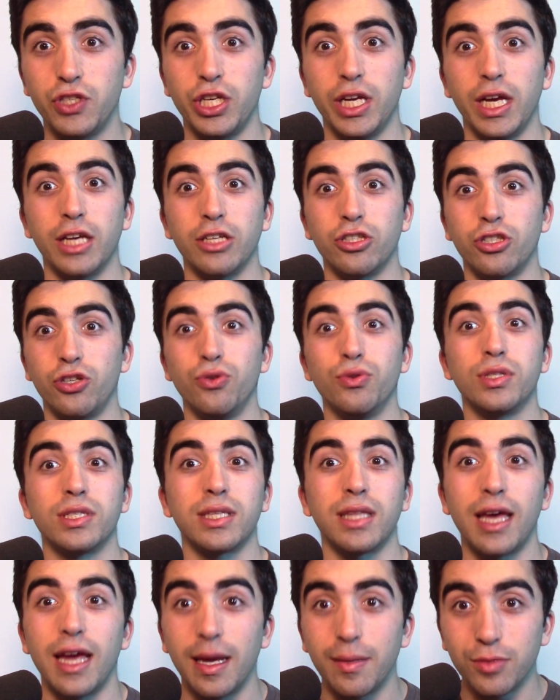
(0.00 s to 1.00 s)
She has 2
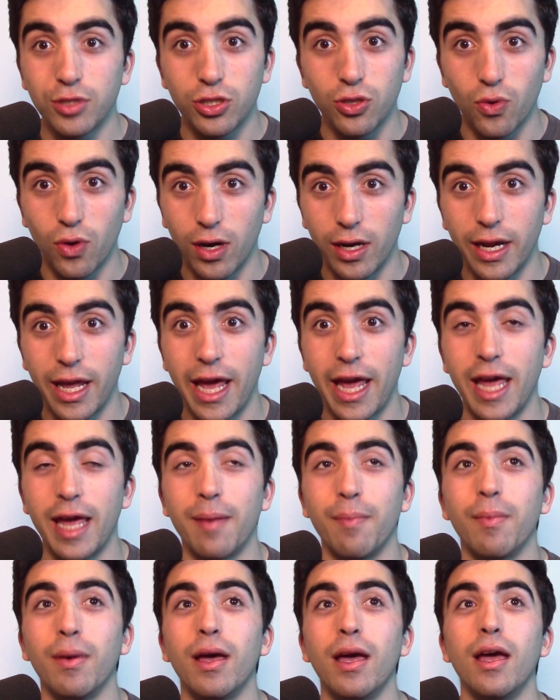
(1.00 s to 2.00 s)
slams to her
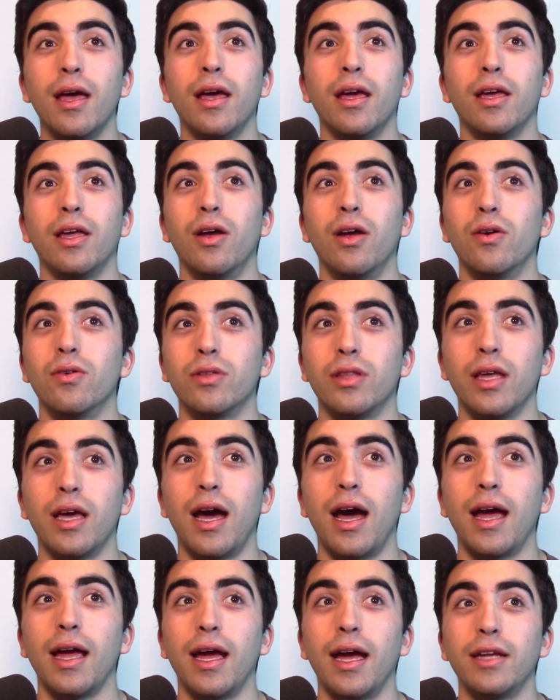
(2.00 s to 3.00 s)
name. You know,
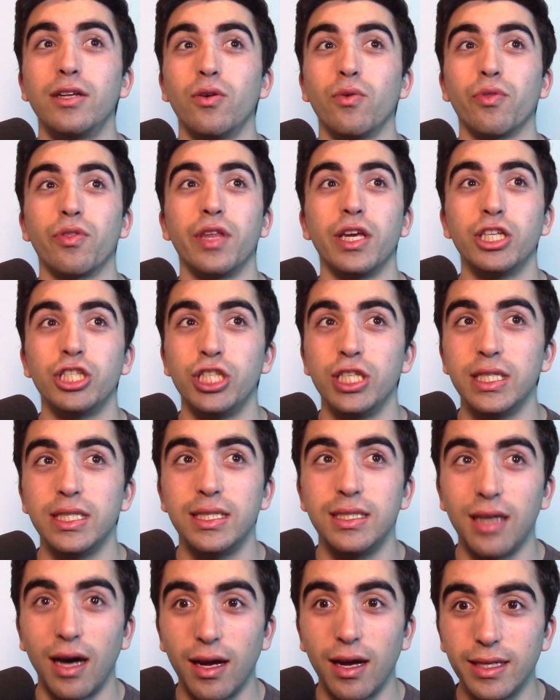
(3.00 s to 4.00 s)
I don't think she's
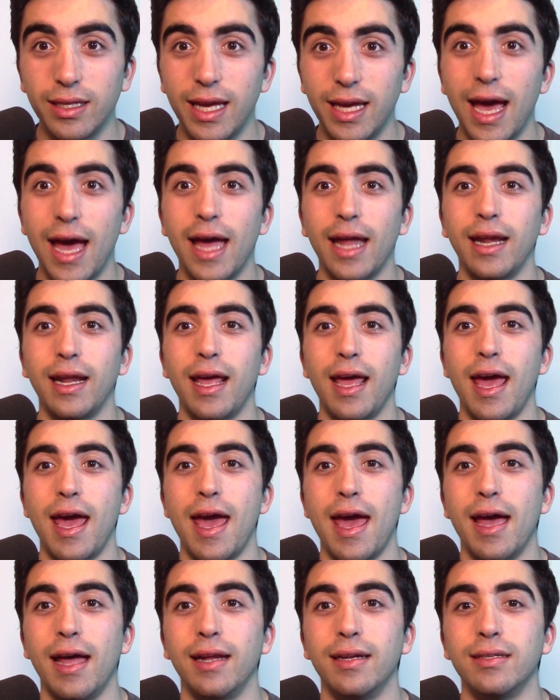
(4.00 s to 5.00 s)
done yet.
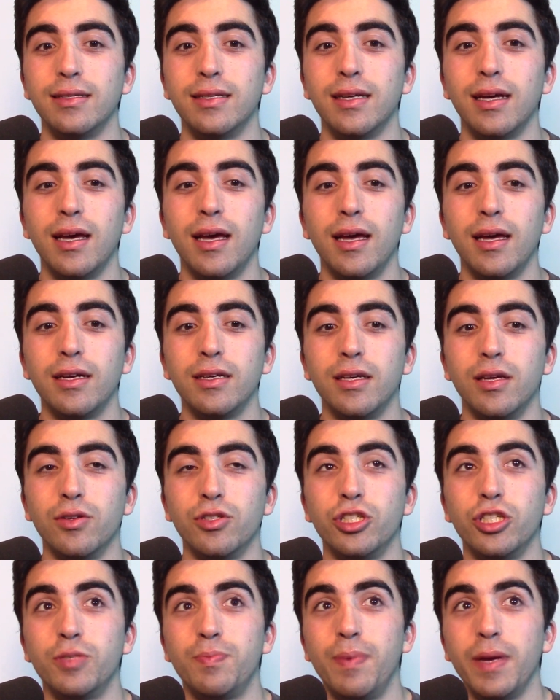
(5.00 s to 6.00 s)
And, you know,
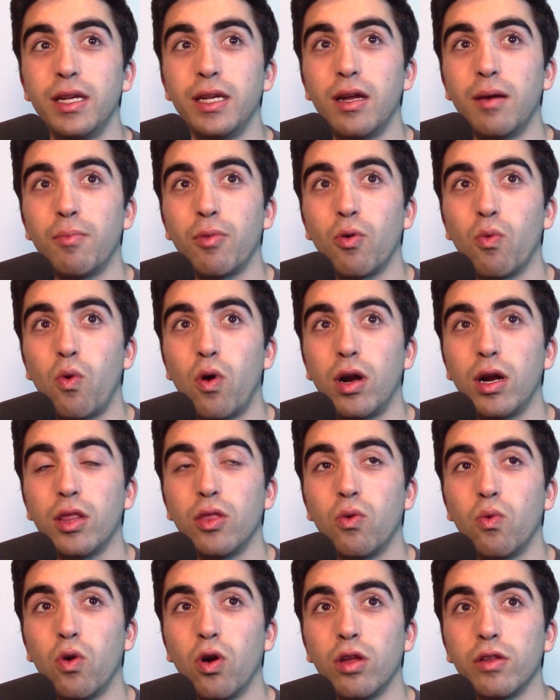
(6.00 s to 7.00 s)
she's been number one in
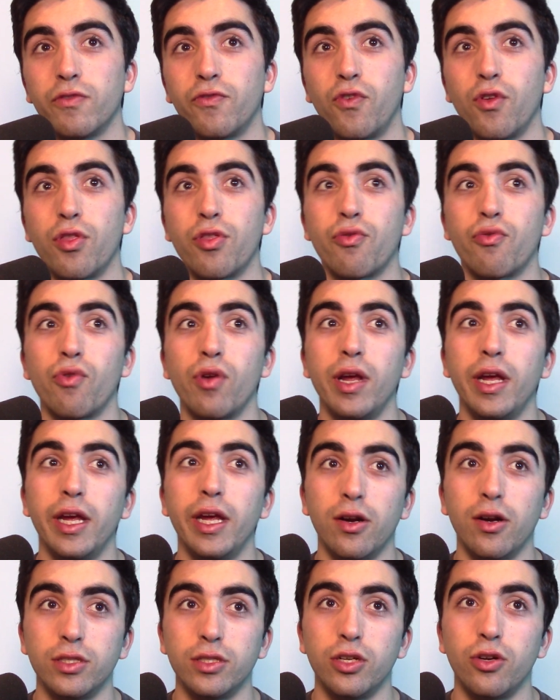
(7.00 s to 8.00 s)
the world for 3
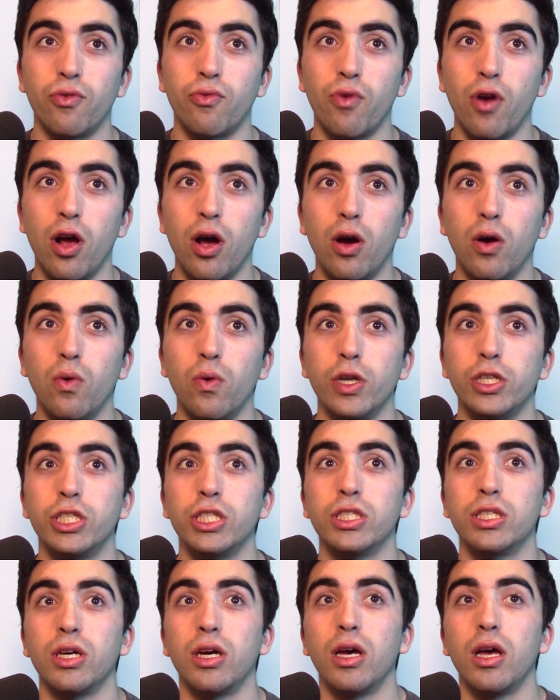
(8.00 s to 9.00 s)
years in a row, which
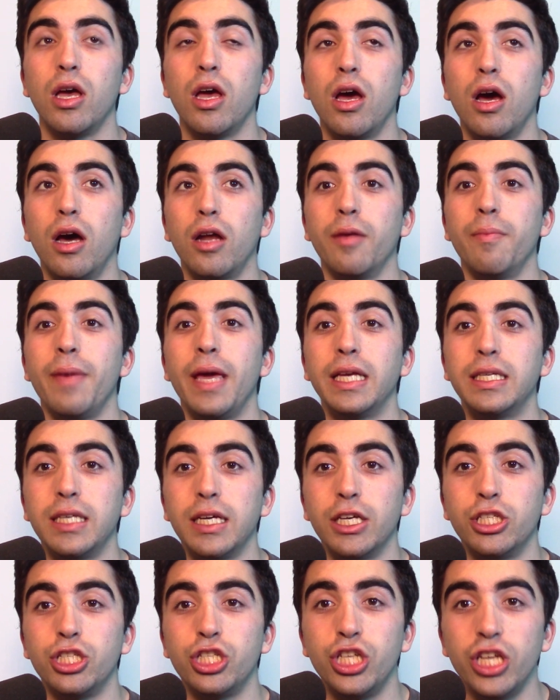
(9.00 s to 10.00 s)
is an
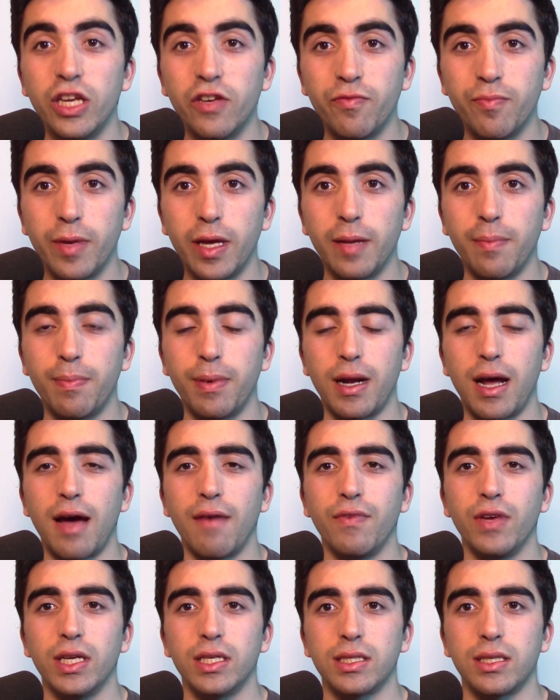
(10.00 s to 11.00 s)
amazing achievement. But
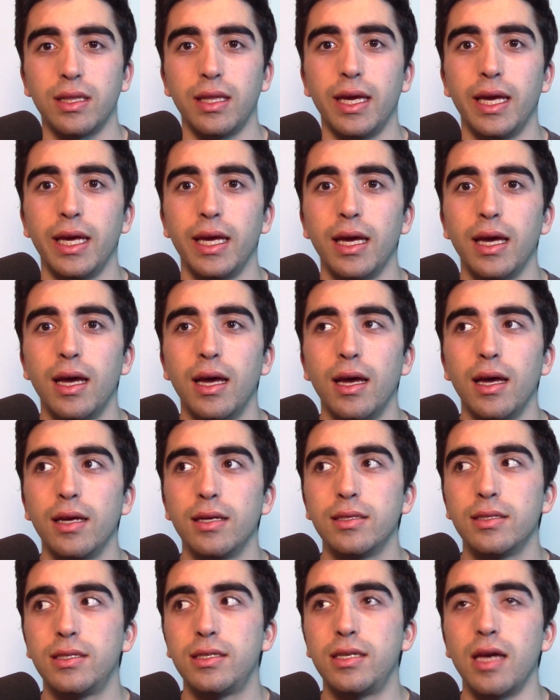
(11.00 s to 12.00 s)
obviously
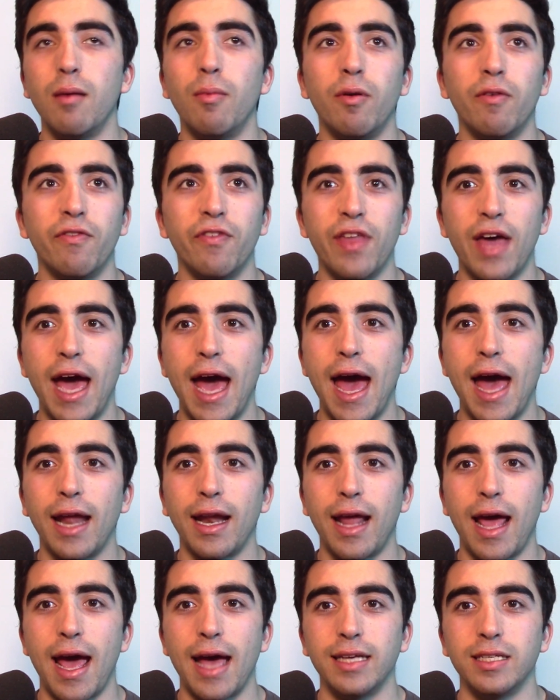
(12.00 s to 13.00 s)
some of
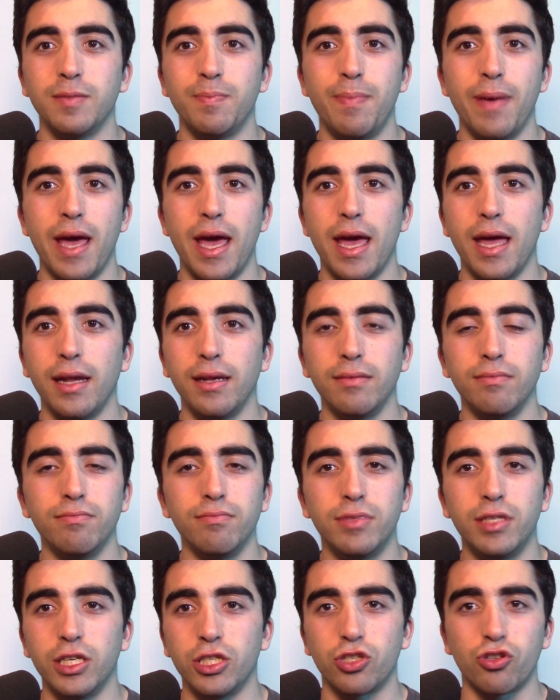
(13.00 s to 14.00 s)
that has
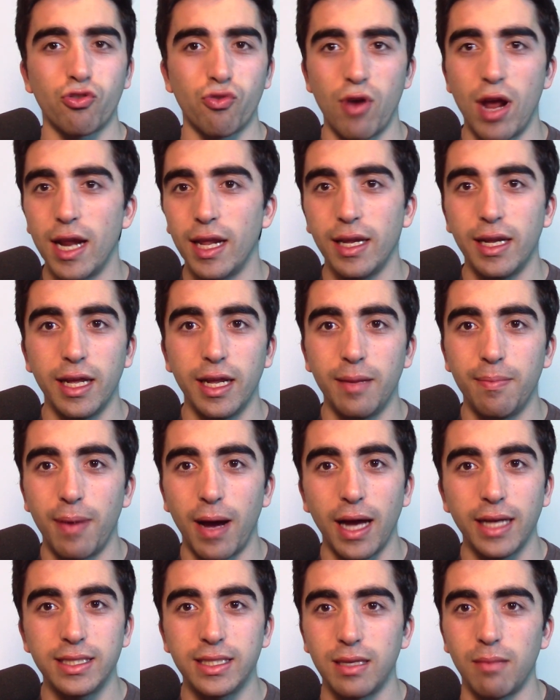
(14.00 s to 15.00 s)
been discredited
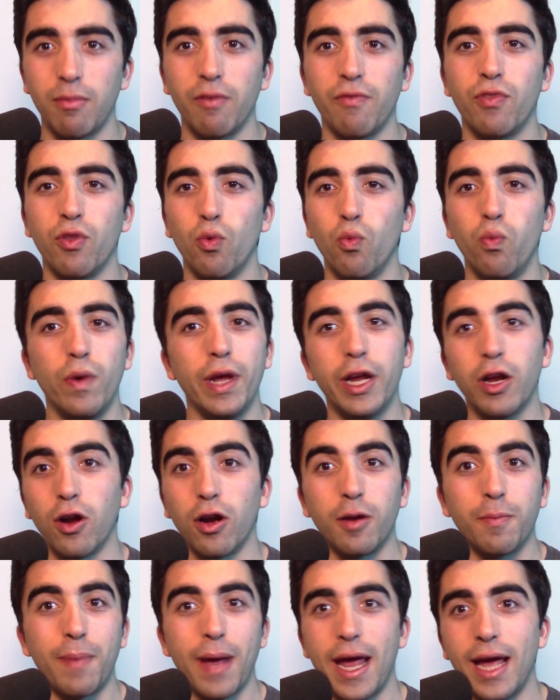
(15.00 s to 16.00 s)
by some of the
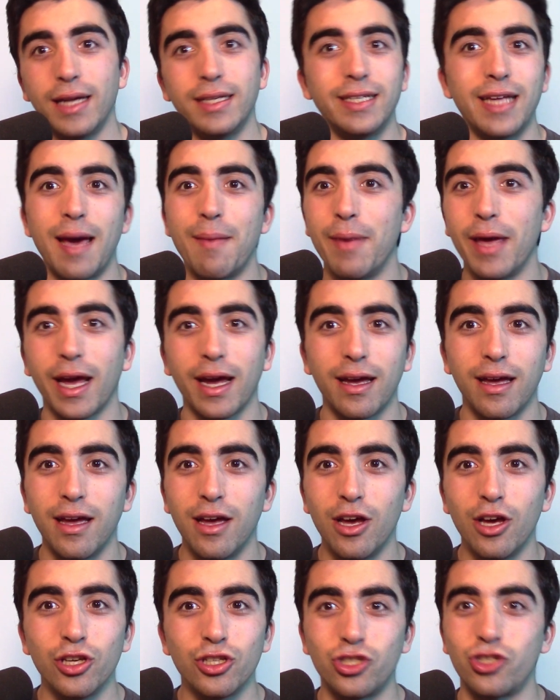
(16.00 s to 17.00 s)
weird pandemic
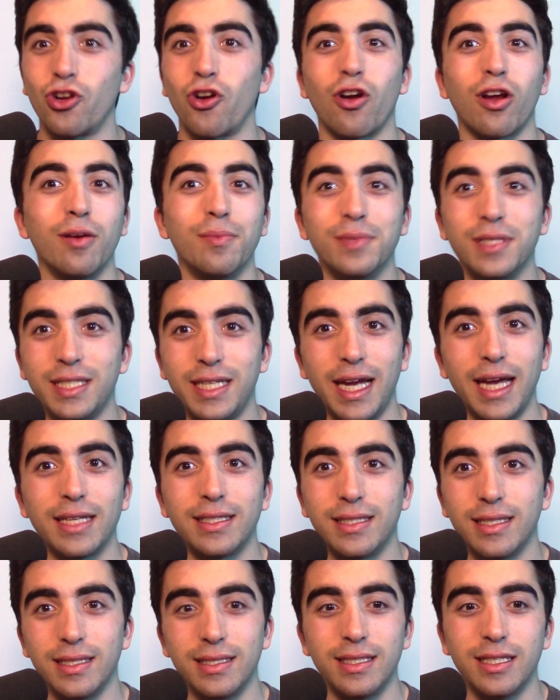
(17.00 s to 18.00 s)

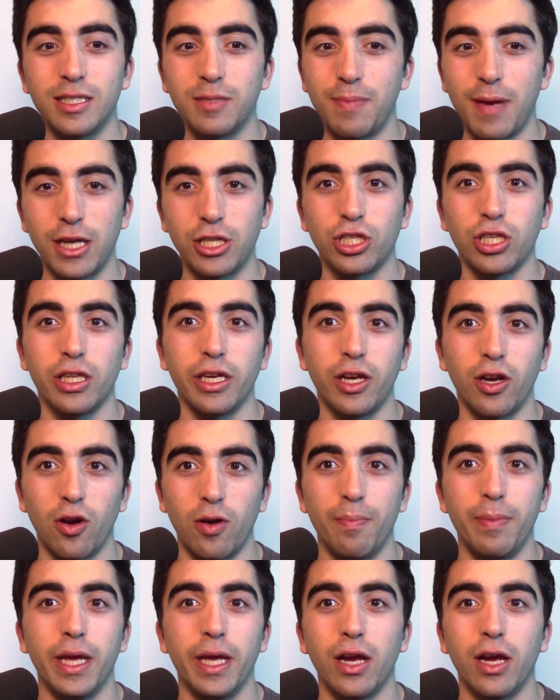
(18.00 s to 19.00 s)
circumstances, especially her
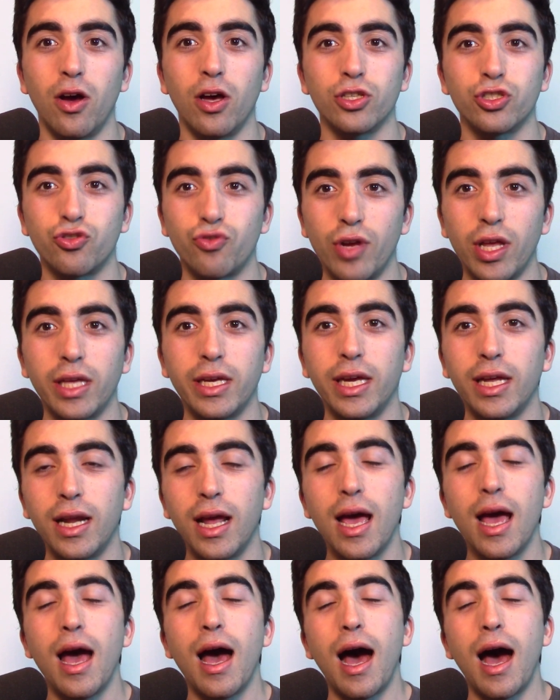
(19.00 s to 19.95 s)
being Australian.